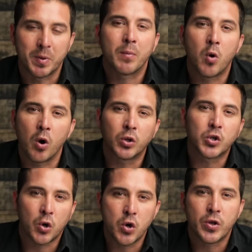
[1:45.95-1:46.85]
but I'm going to
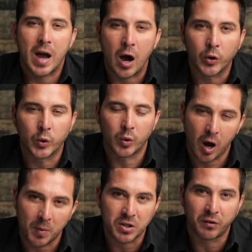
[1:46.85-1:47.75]
show you the outdoor
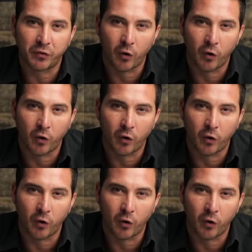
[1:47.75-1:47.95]
option